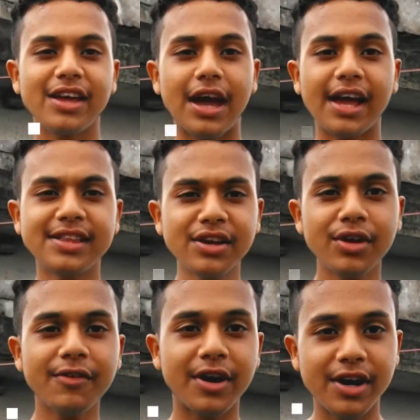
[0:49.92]
I think you
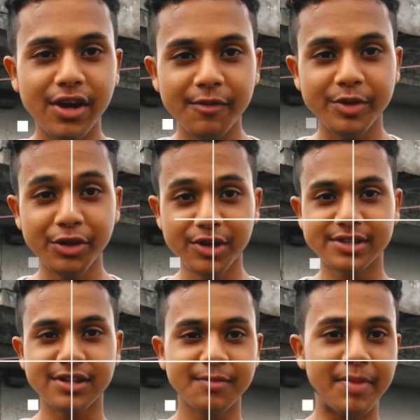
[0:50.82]
have heard of
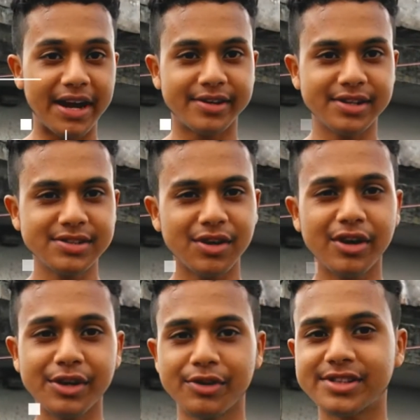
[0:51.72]
Duracell batteries or
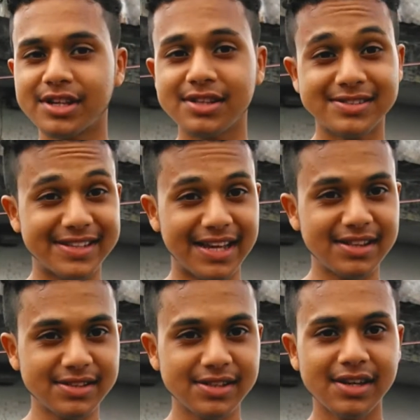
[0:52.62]
Duracell cells.